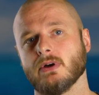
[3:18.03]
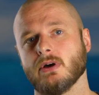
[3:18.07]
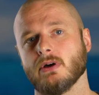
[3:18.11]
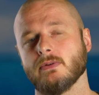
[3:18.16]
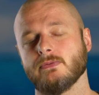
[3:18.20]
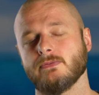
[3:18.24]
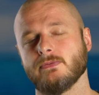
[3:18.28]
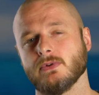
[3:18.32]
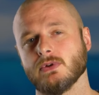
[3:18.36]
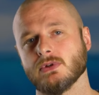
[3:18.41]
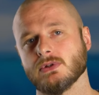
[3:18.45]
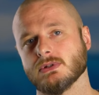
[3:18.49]
I'd
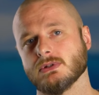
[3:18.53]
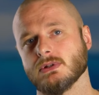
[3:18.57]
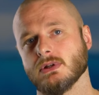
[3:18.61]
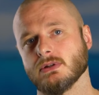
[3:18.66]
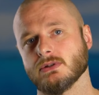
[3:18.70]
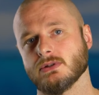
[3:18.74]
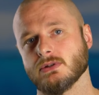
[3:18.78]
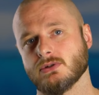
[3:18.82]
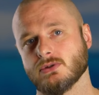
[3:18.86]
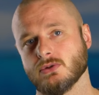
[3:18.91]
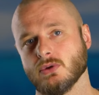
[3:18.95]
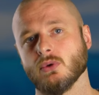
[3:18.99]
first like
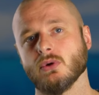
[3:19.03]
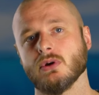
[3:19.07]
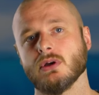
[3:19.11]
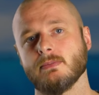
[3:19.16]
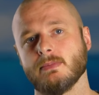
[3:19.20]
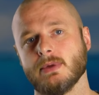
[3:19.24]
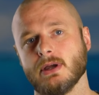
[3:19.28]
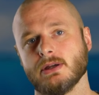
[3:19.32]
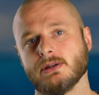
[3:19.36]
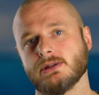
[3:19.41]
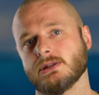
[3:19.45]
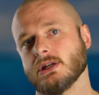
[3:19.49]
to talk
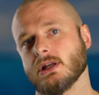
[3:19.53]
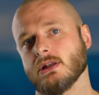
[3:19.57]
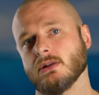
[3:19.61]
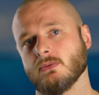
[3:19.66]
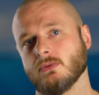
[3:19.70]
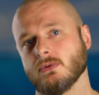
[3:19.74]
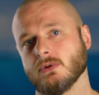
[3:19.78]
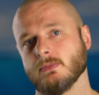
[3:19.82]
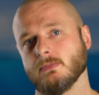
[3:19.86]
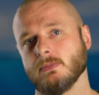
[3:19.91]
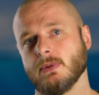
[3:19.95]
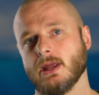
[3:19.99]
about shallow
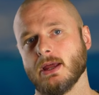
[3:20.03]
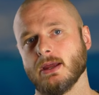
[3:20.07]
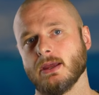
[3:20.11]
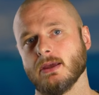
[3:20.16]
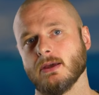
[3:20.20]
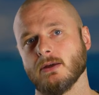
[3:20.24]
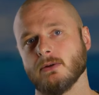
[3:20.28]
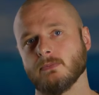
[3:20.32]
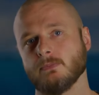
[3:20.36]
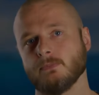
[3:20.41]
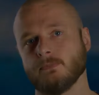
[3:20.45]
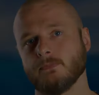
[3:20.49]
water
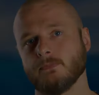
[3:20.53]
blackout.